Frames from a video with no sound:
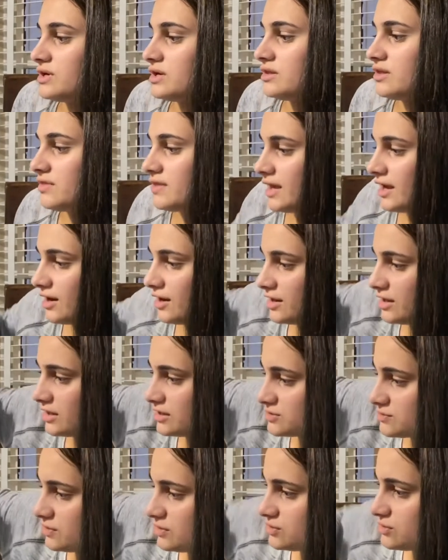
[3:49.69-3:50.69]
And then the
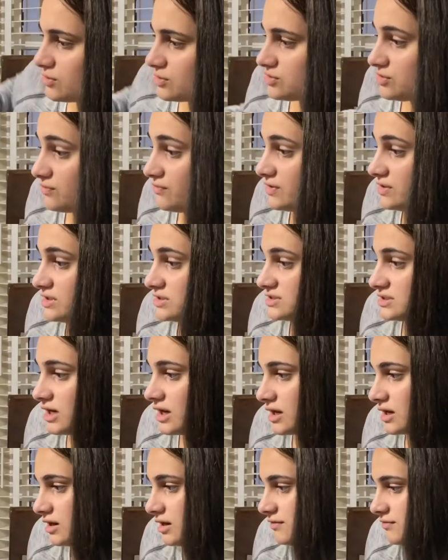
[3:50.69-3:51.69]
areas where the dorsal fin does
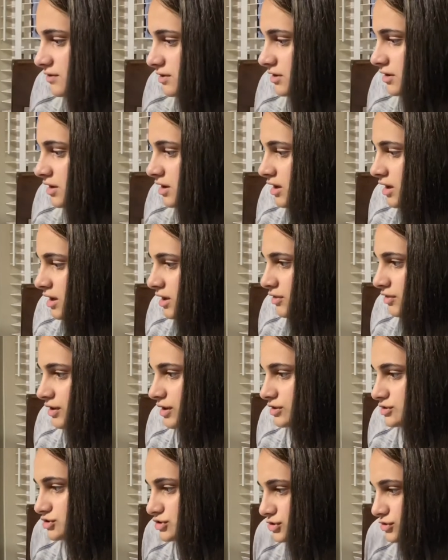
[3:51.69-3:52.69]
not cover, there
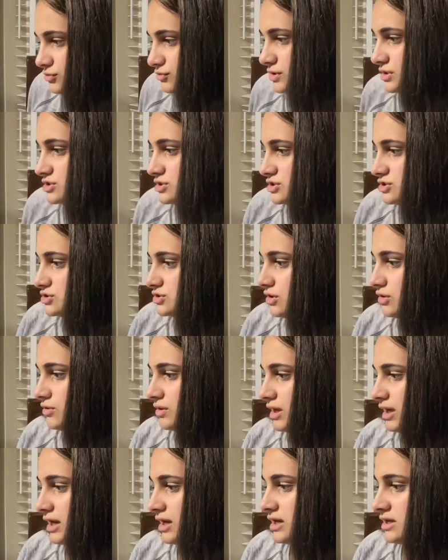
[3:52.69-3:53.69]
are two ridges known
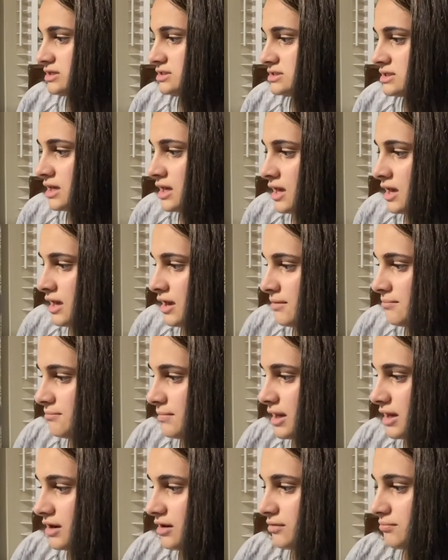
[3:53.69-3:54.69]
as
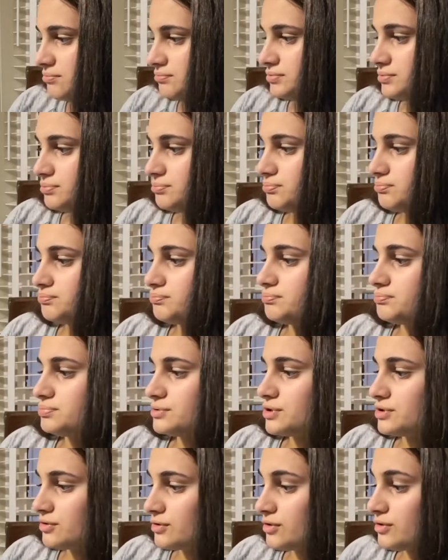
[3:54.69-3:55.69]

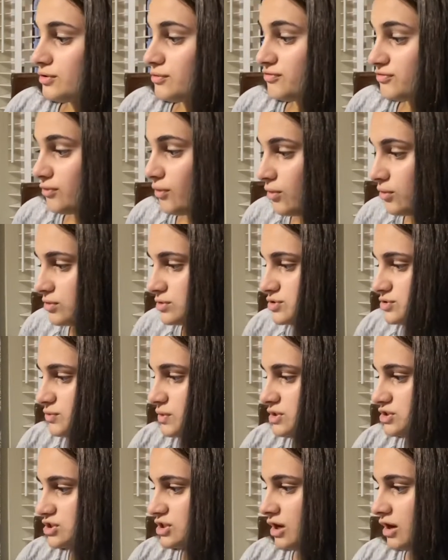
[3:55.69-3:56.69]
metapleural folds,
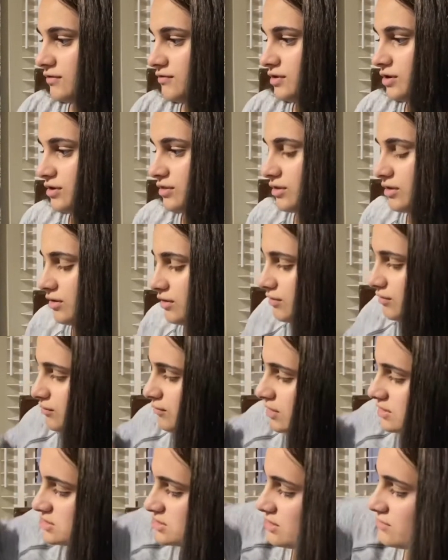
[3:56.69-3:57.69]
which cover the
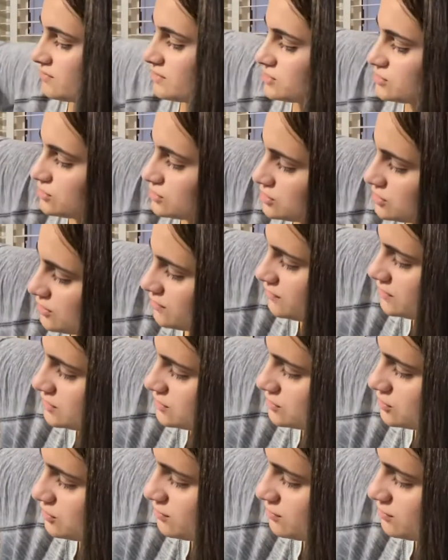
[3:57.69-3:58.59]
rest of the ventral surface, which would